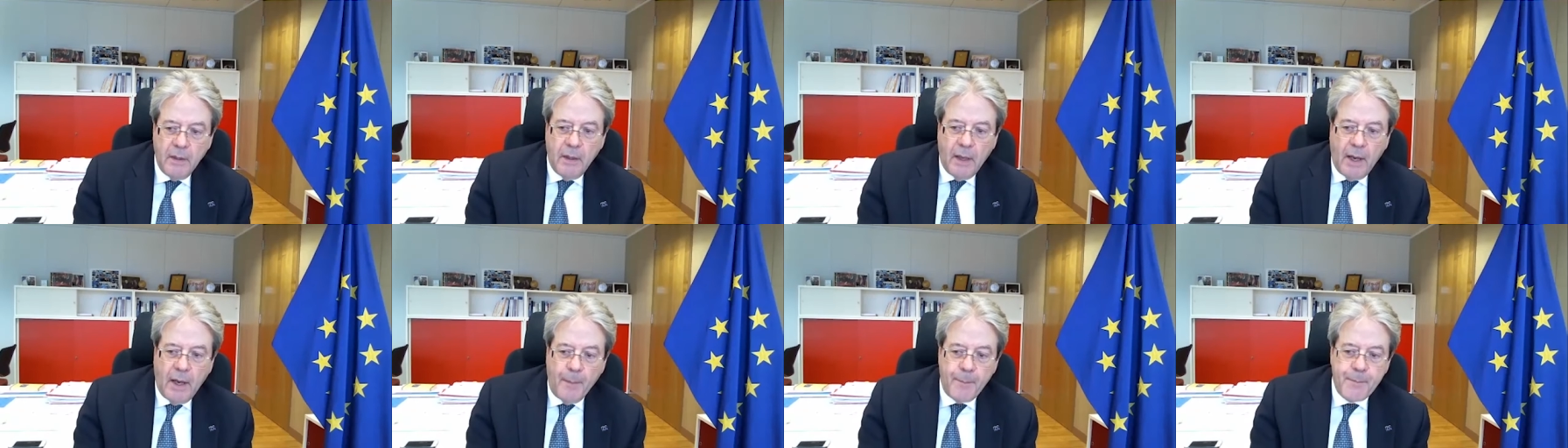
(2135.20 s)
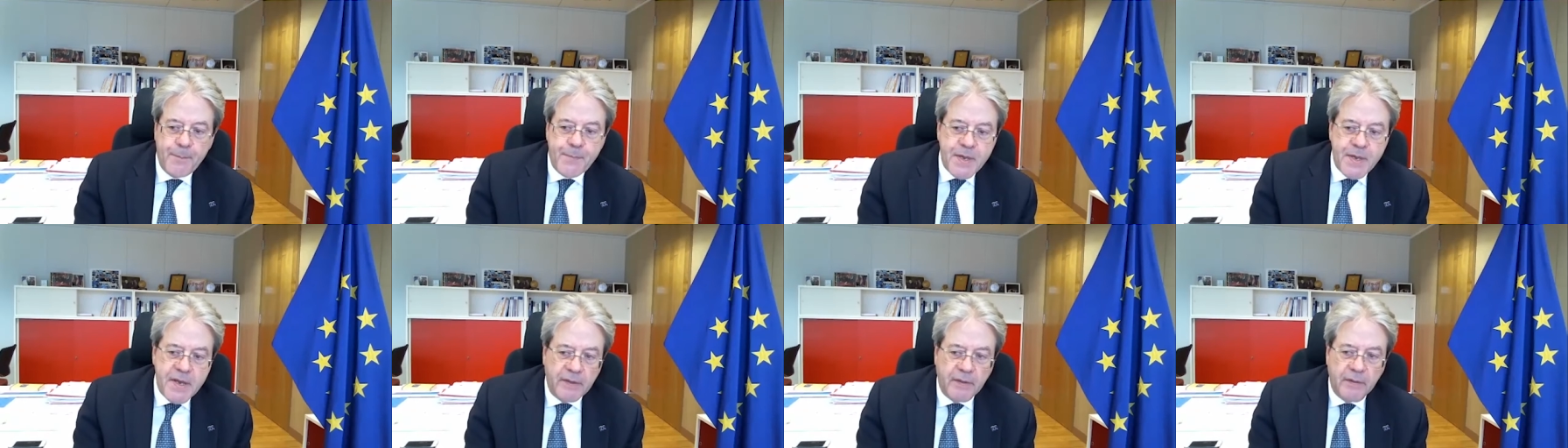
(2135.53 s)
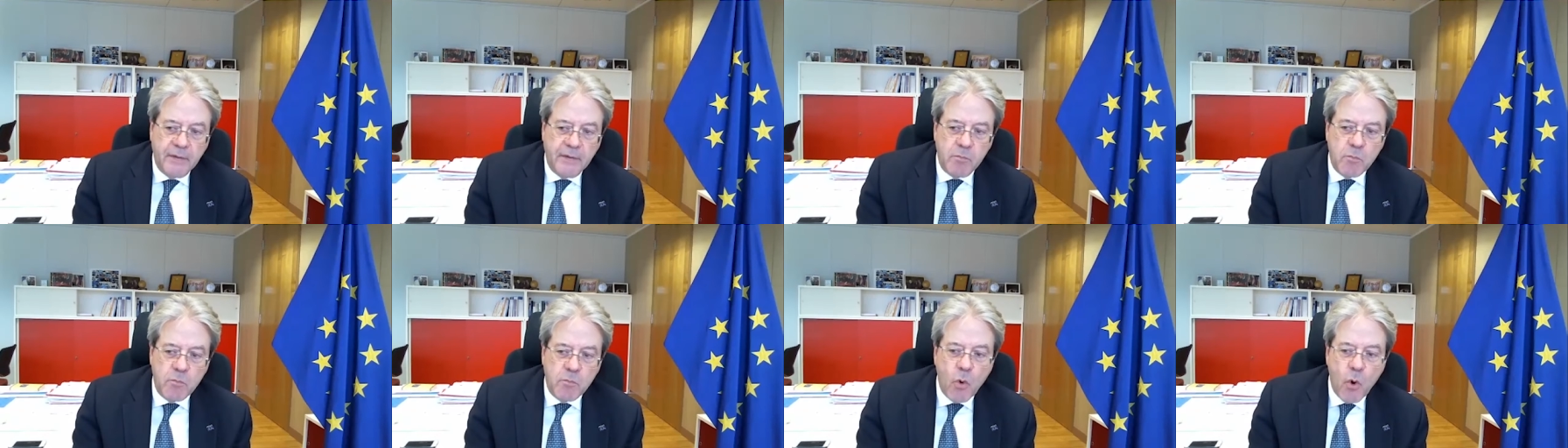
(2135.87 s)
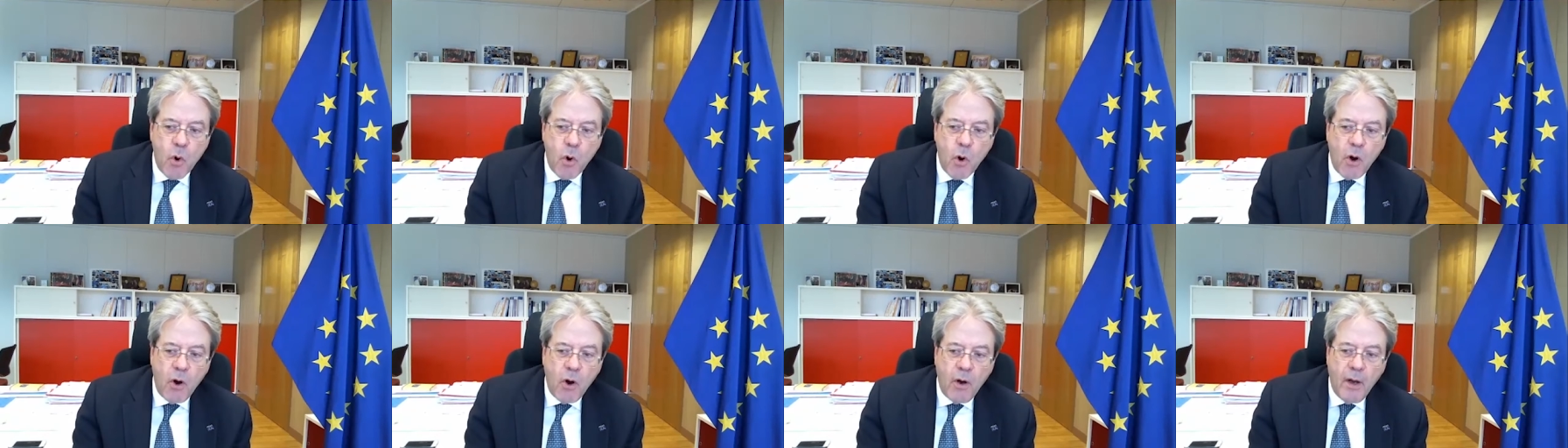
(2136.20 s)
appeared
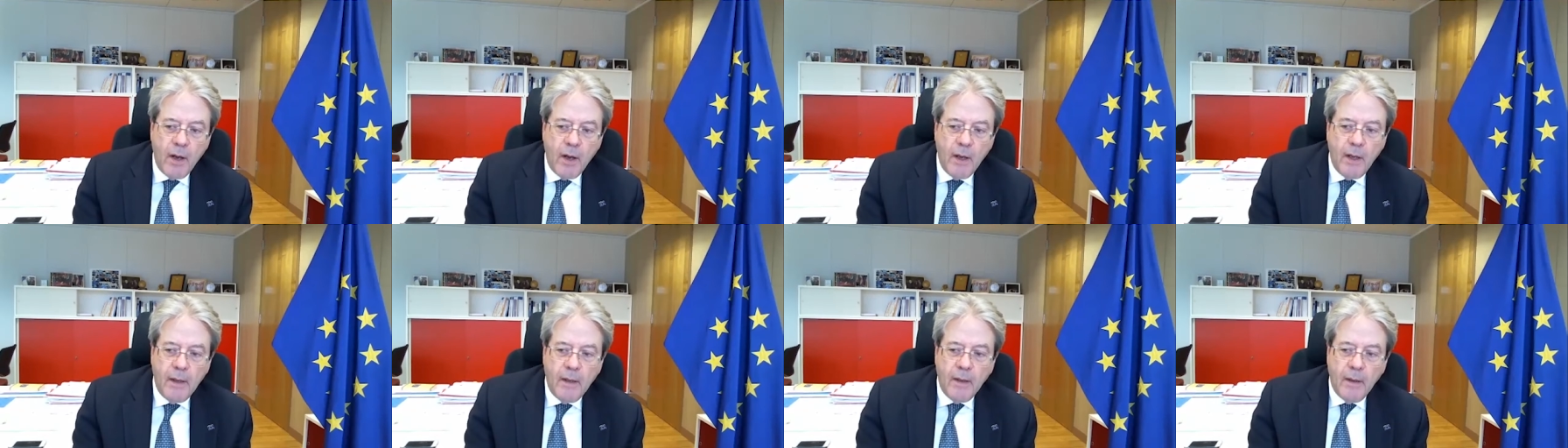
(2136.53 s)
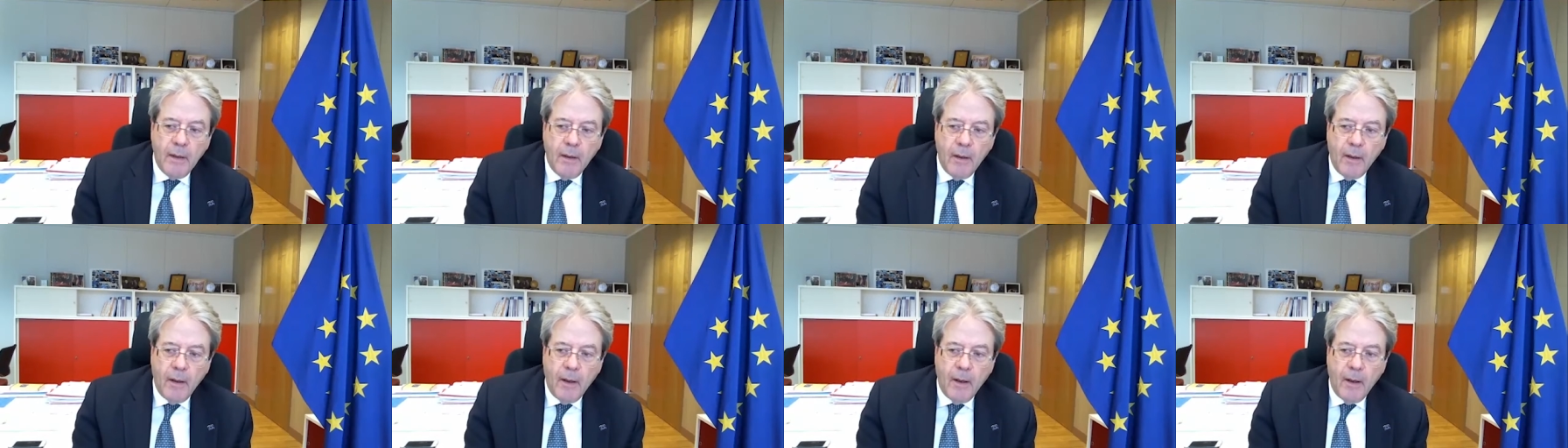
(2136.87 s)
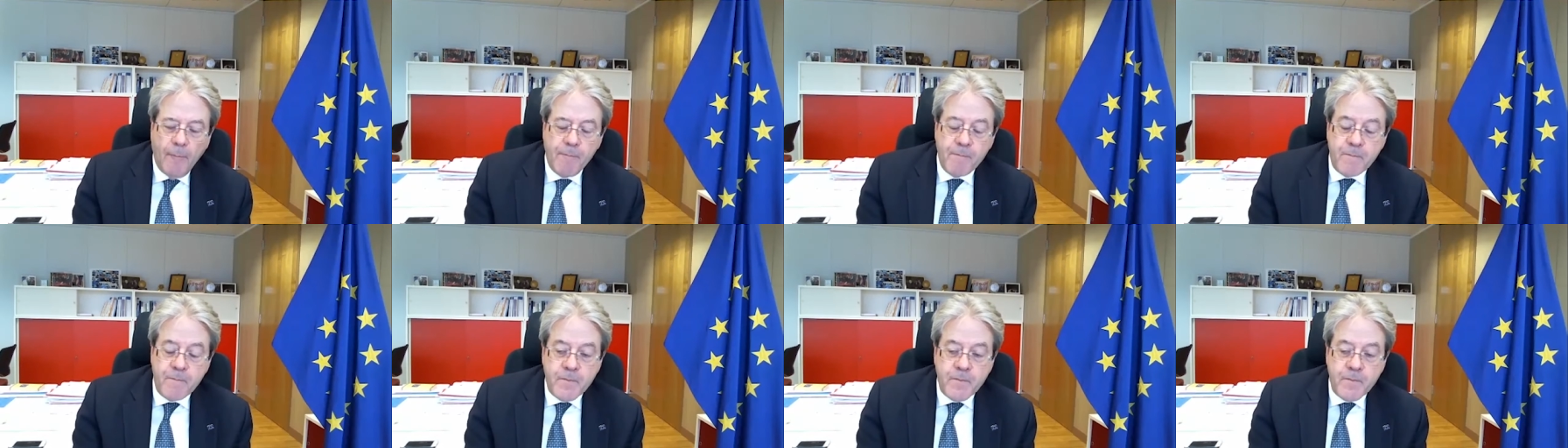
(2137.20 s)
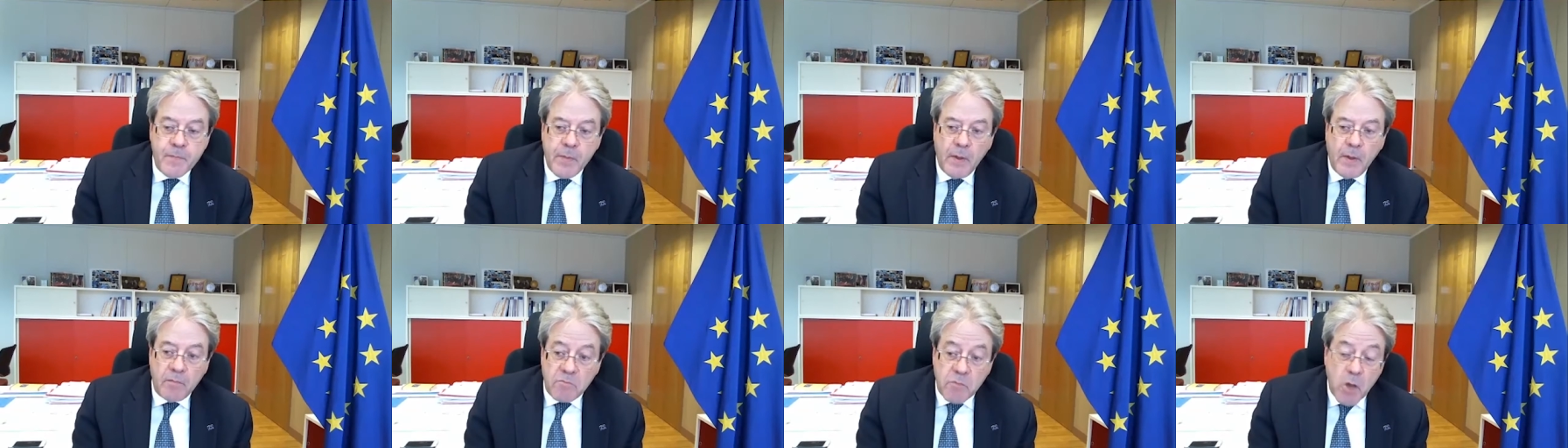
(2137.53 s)
more,
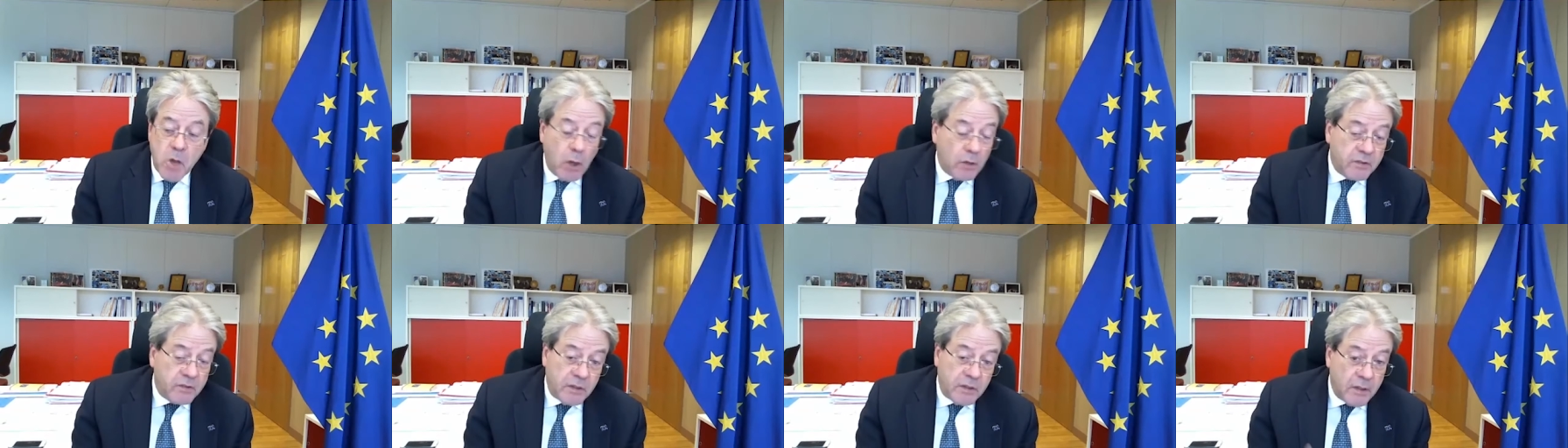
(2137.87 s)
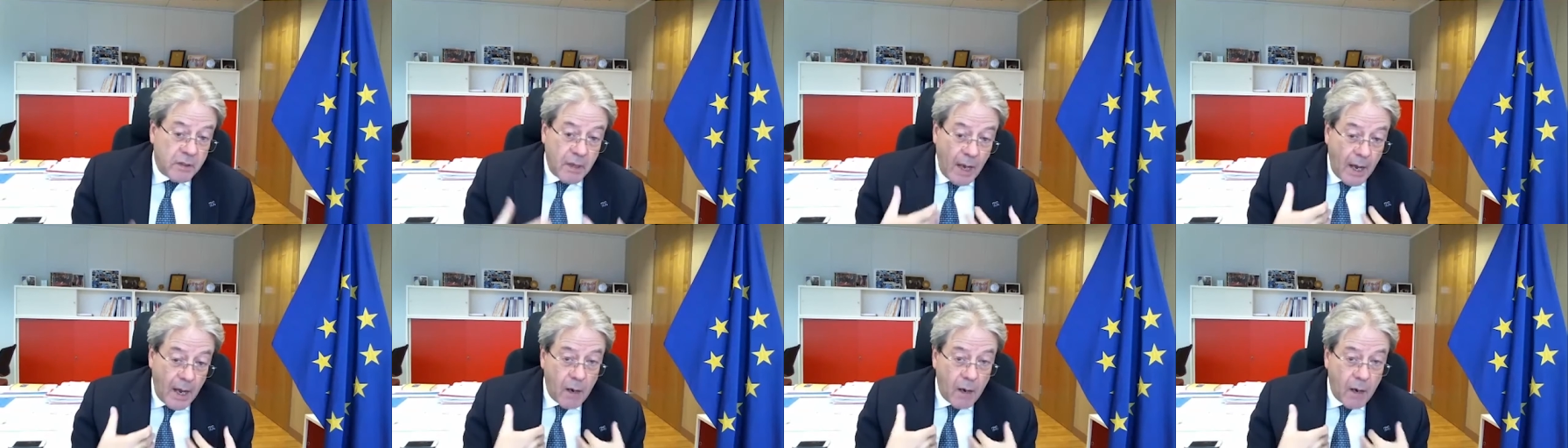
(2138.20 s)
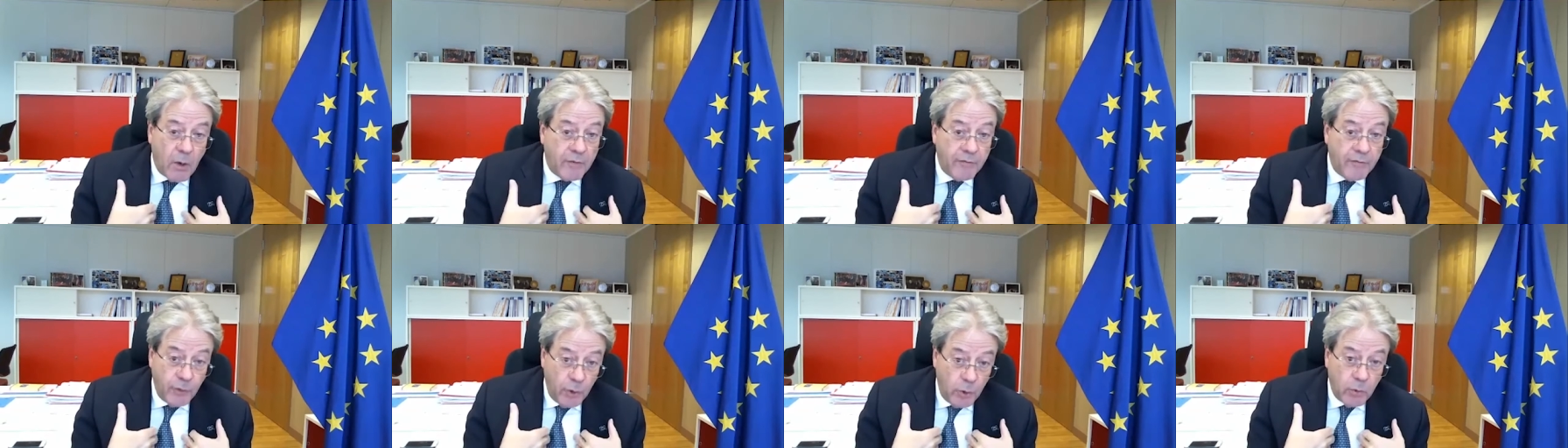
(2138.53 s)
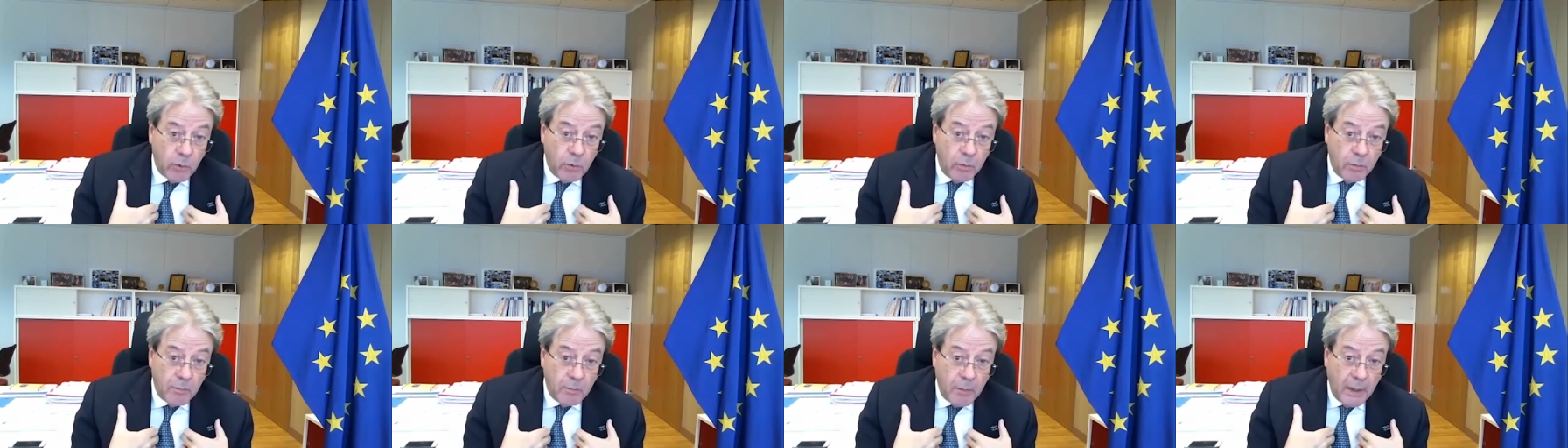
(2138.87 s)
not in our view,